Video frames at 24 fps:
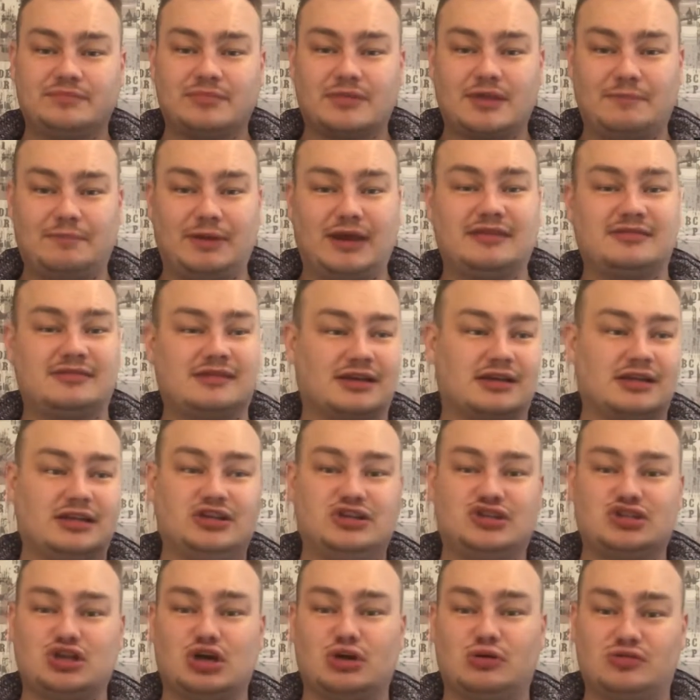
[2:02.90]
basically
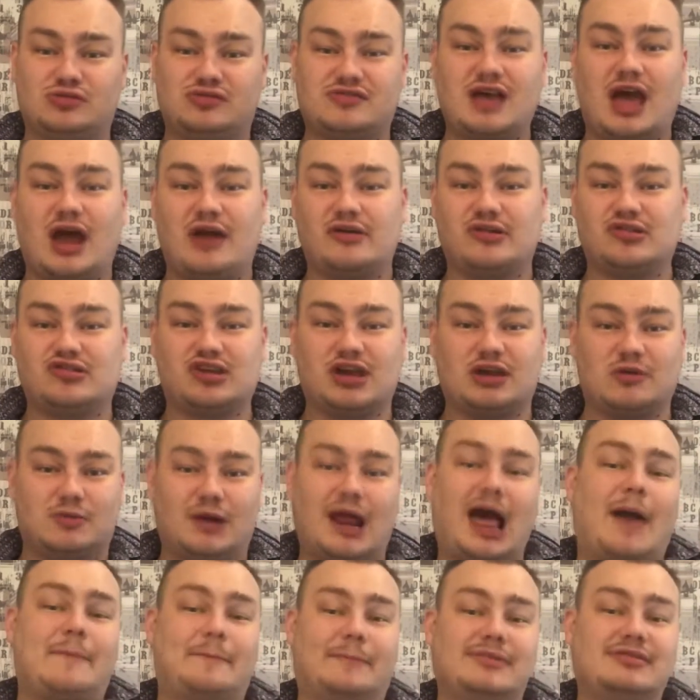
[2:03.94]
shows Sarah Jane what
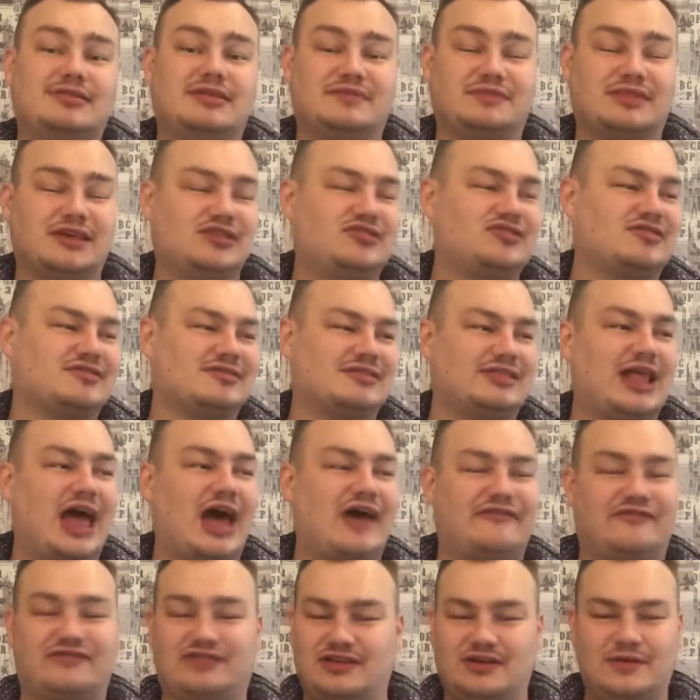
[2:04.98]
happens if they just
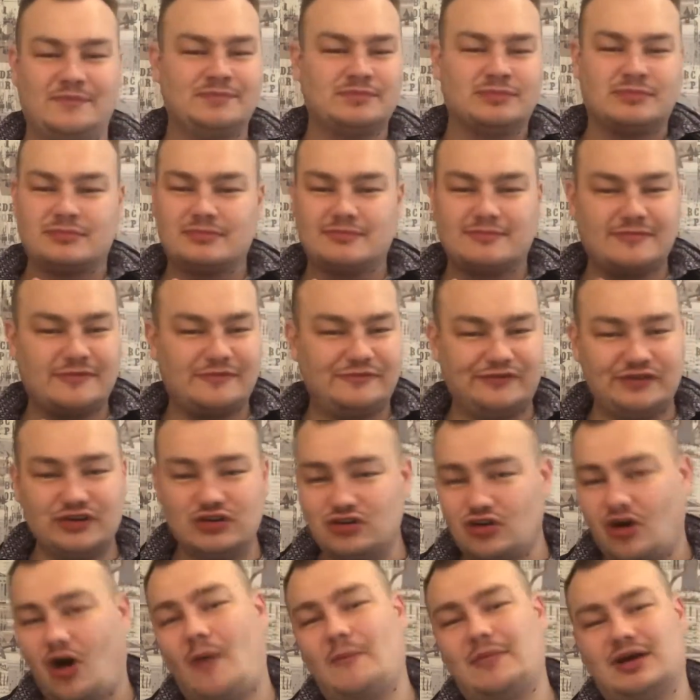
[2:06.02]
left.
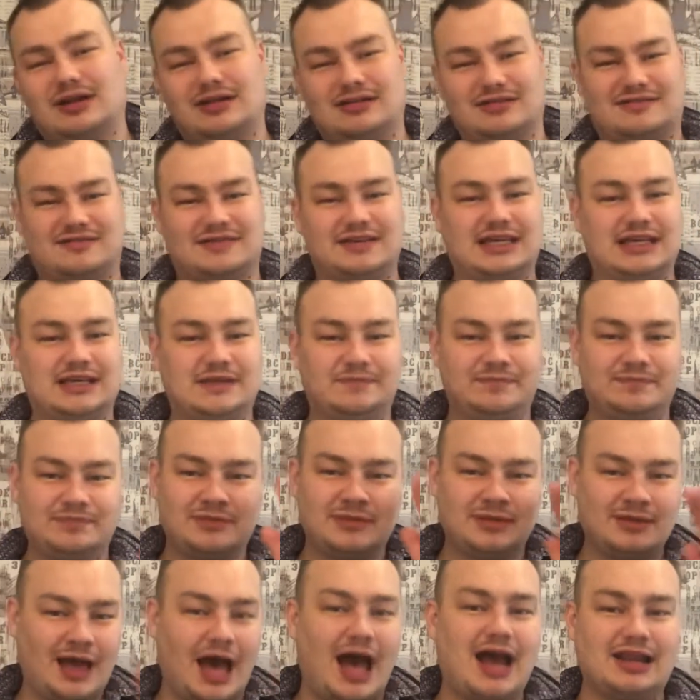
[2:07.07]
Phenomenal scene.
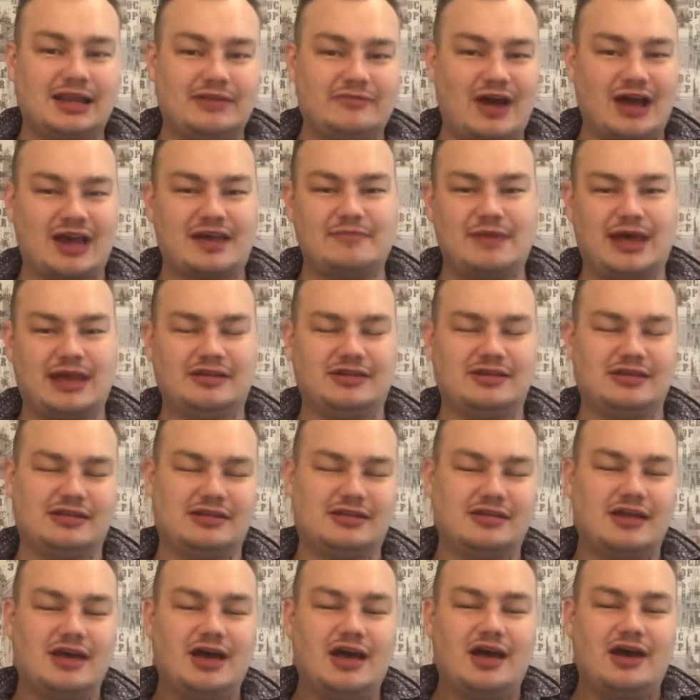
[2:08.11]
Highly recommend you
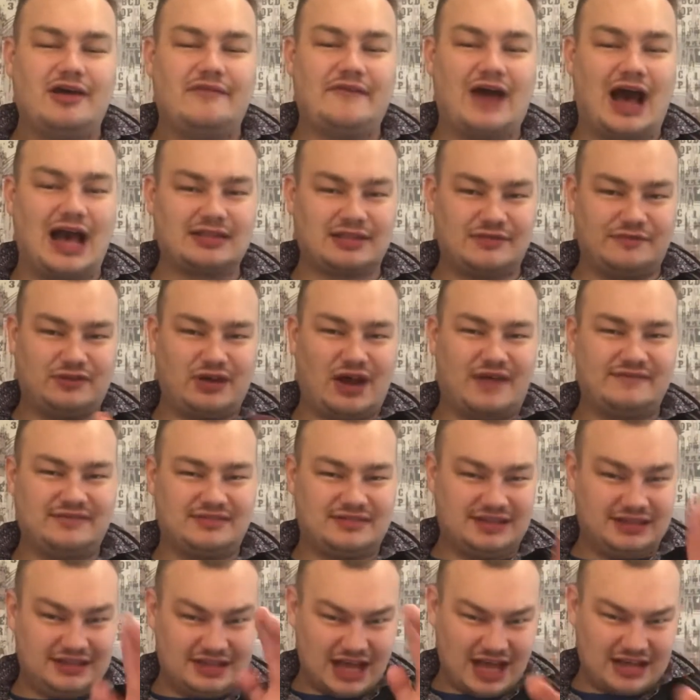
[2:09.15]
that if you haven't
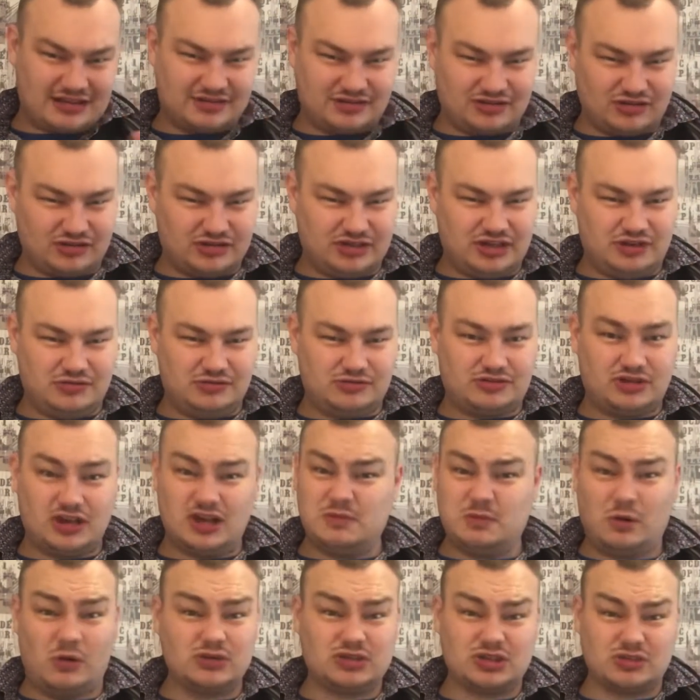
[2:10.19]
seen that. It's on YouTube,
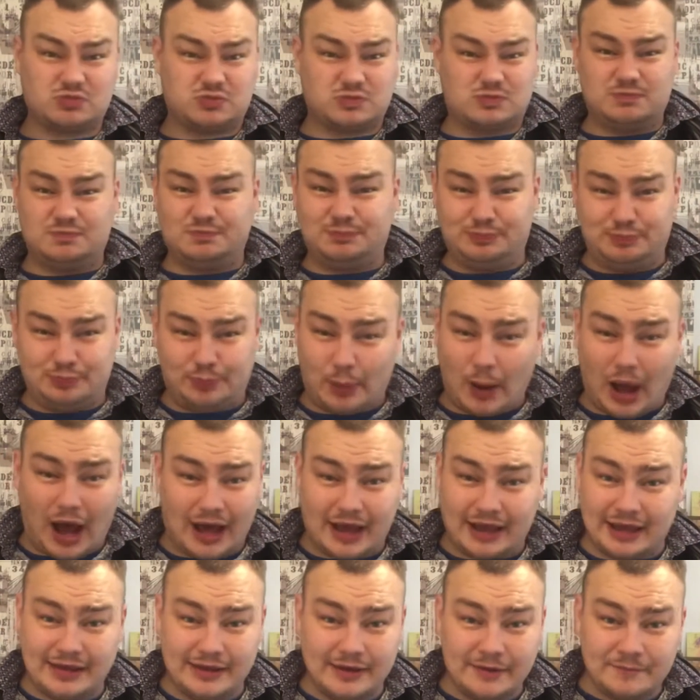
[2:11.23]
or just
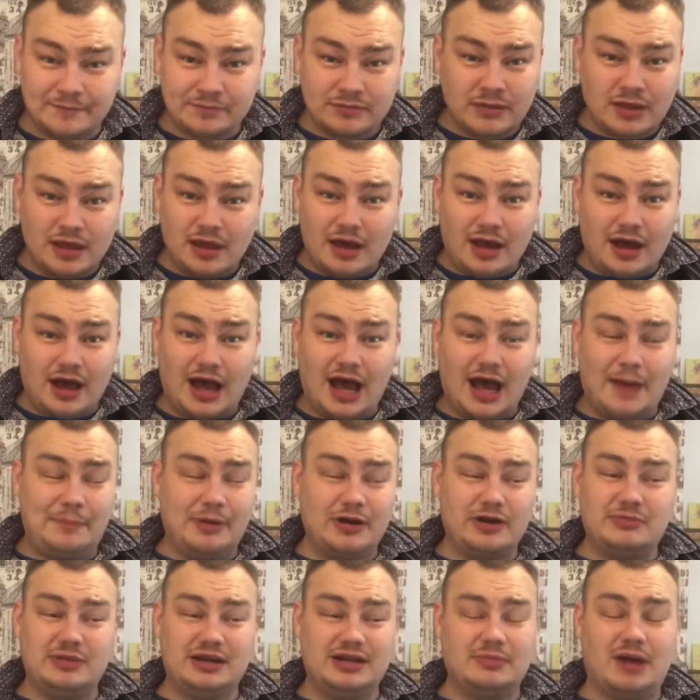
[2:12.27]
buy
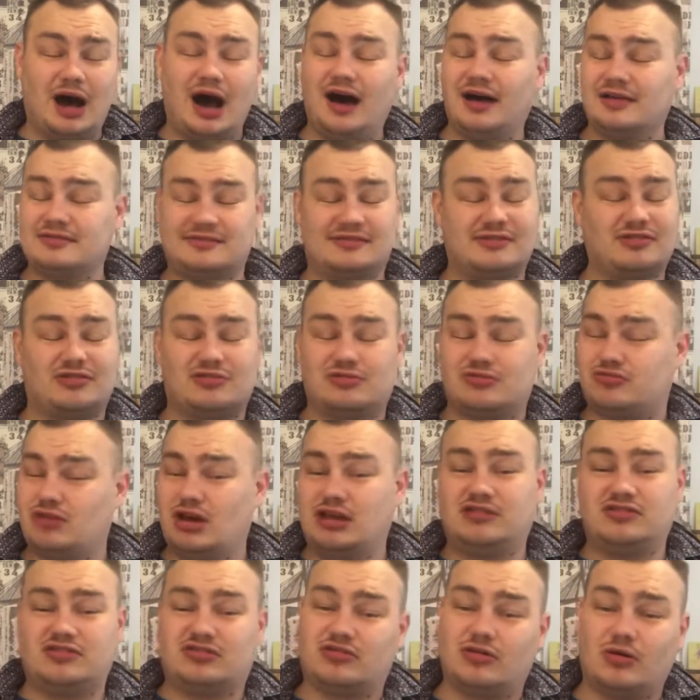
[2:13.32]
Pyramid of Mars. It's a great
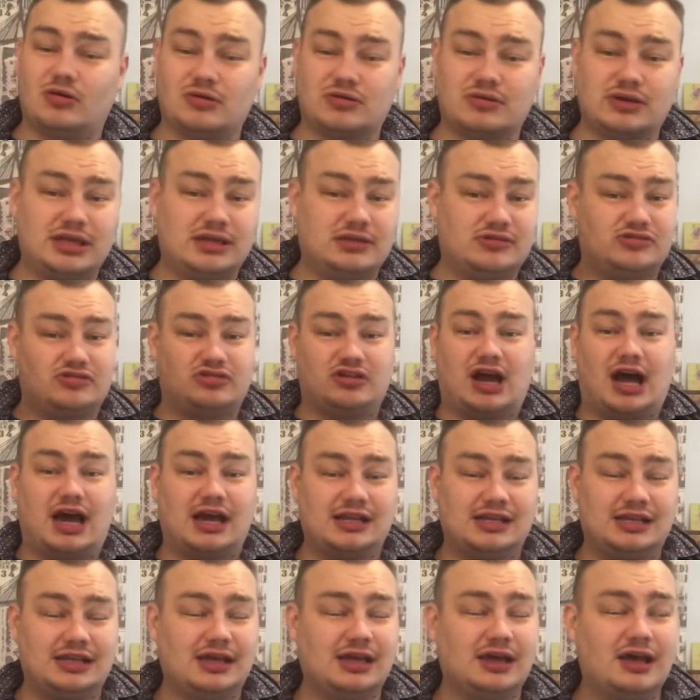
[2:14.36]
story. You should
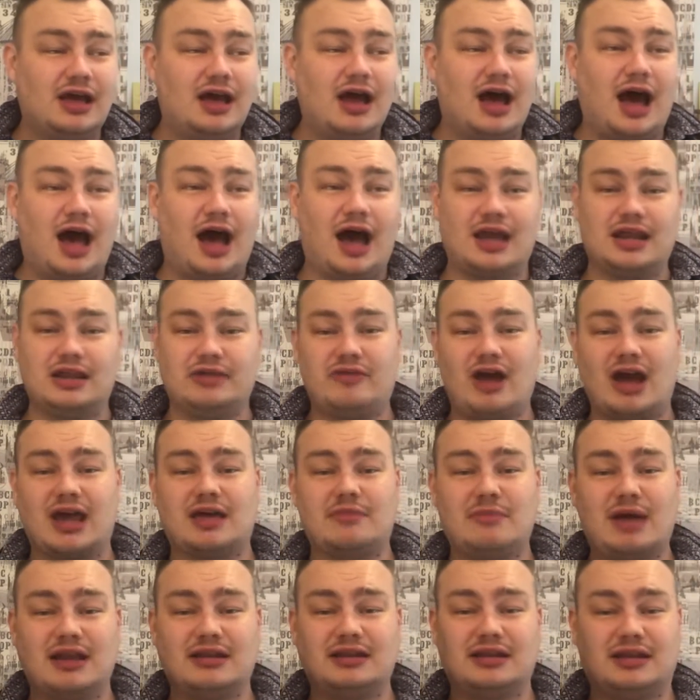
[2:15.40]
highly
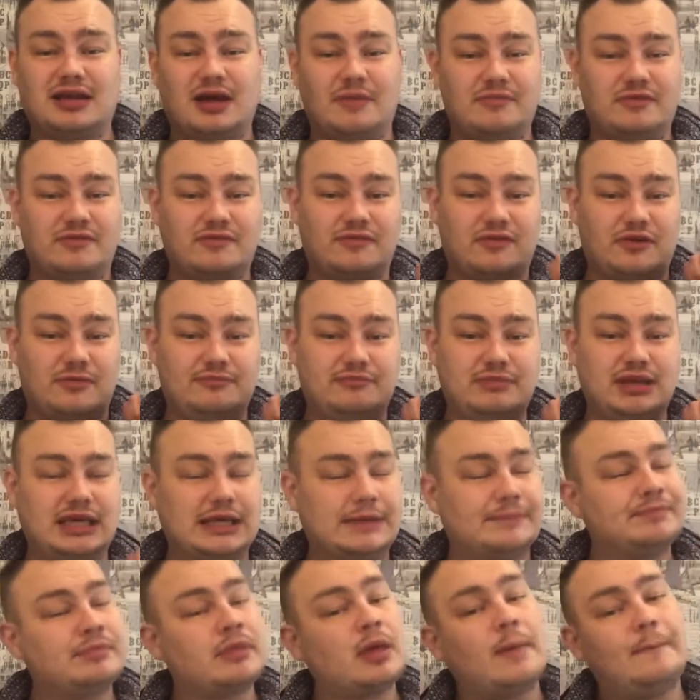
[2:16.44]
recommend it. Comes from me.
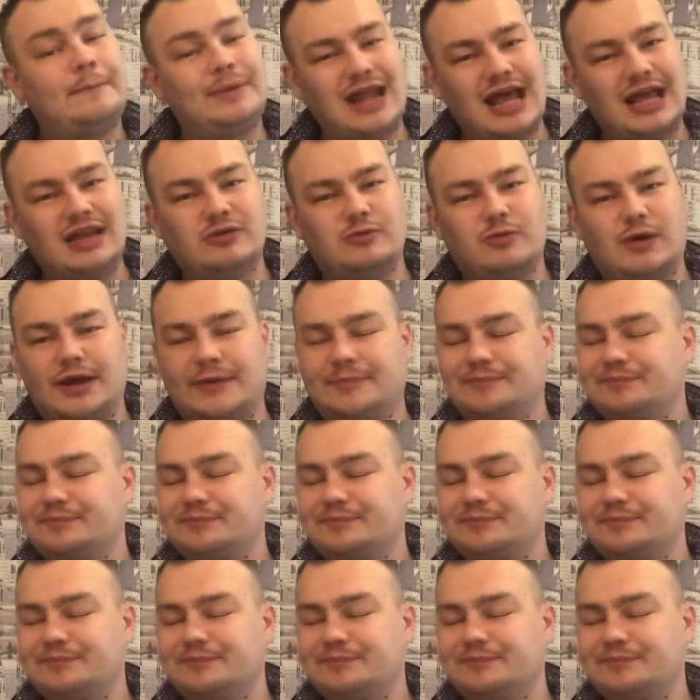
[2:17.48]
But anyway,